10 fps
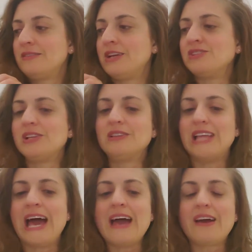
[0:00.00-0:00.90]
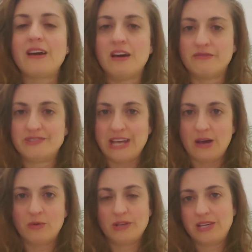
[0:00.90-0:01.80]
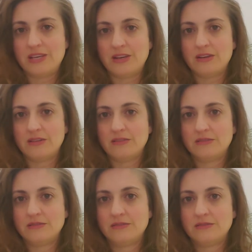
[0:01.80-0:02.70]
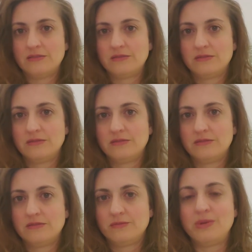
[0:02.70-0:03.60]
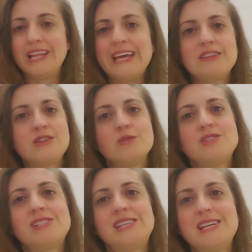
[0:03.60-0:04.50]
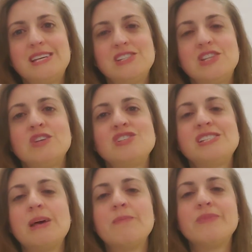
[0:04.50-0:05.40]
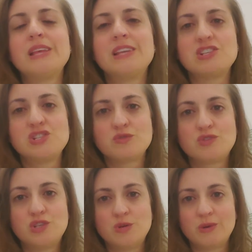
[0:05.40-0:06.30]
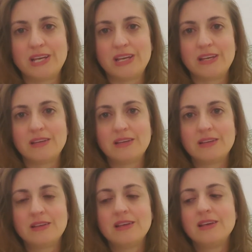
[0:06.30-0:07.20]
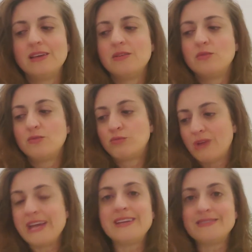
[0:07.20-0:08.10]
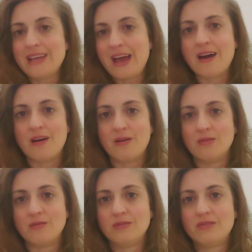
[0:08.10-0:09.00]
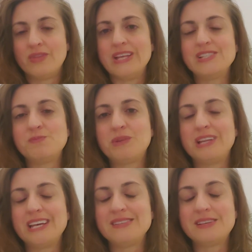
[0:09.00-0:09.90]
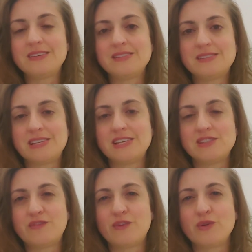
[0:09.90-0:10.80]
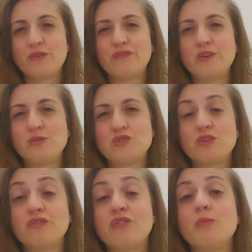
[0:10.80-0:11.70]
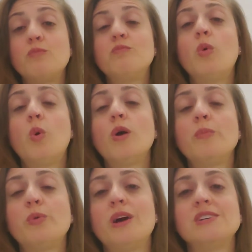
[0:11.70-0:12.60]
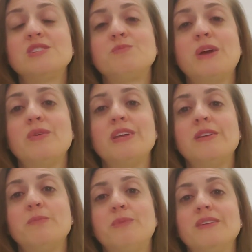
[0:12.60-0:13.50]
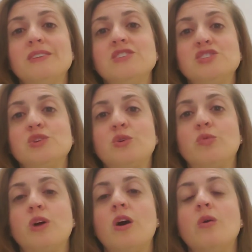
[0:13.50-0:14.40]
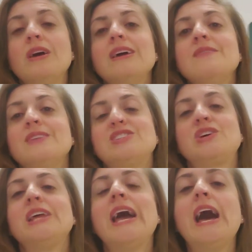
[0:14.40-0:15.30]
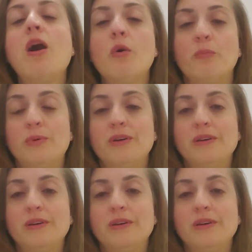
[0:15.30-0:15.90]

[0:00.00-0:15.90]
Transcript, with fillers: There's a lack of doubt here. Plant those seeds. There's something that you're doing right now that is planting the seeds for your future, for more prosperity and abundance to grow, that's going to help